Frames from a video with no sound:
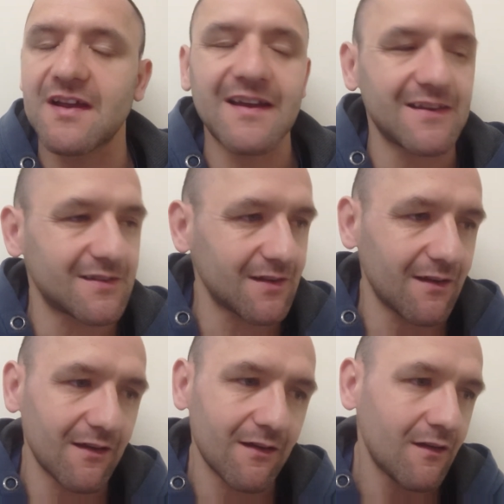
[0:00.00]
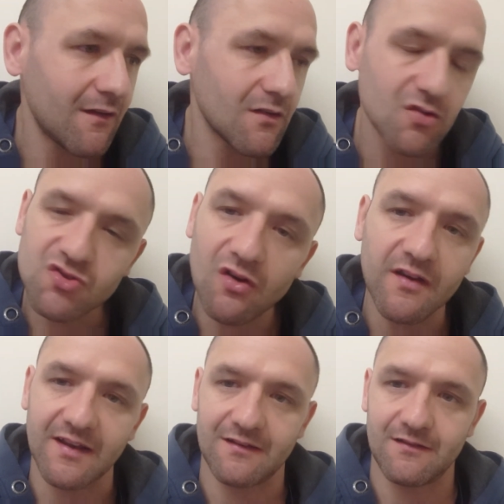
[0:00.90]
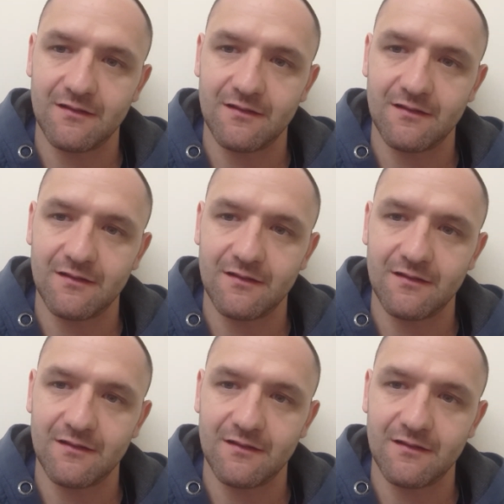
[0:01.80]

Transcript: That is shocking.